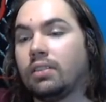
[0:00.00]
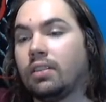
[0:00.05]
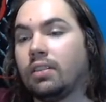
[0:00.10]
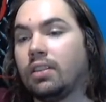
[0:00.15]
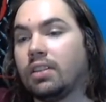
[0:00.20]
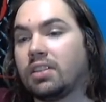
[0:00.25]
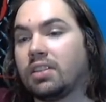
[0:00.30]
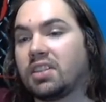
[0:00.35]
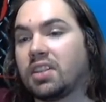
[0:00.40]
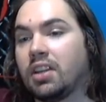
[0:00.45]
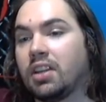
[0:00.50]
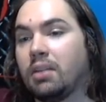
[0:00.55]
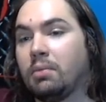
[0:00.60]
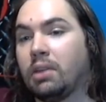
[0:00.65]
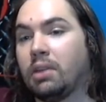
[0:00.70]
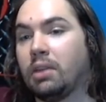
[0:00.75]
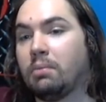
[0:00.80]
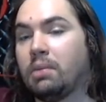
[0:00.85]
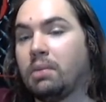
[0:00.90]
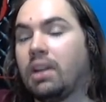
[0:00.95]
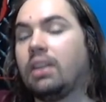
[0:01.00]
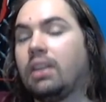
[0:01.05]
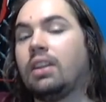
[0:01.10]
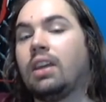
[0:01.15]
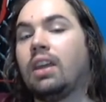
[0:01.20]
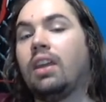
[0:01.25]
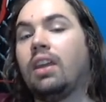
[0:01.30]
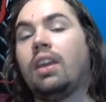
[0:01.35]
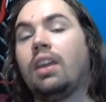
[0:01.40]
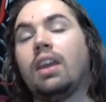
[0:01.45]
this coming
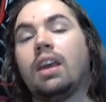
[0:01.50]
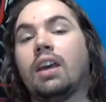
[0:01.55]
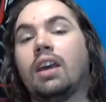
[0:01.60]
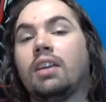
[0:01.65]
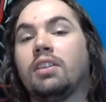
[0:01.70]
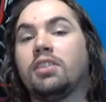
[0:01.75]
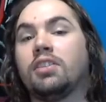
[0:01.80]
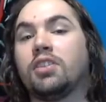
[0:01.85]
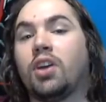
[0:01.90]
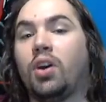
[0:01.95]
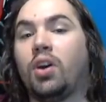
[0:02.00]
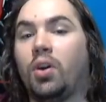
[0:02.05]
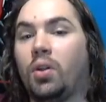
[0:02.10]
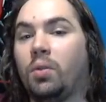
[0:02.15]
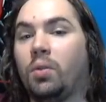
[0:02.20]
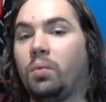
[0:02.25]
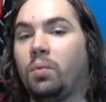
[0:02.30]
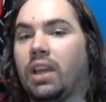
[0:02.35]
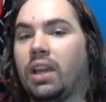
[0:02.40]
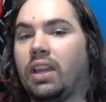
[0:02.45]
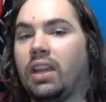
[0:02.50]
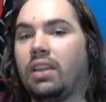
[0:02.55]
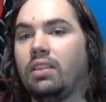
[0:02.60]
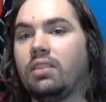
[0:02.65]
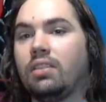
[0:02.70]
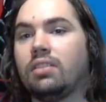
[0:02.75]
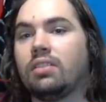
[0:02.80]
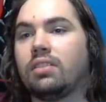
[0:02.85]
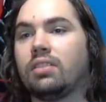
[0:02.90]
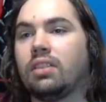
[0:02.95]
Monday, as
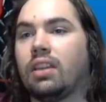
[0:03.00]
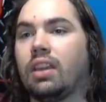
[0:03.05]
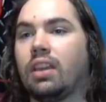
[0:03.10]
always.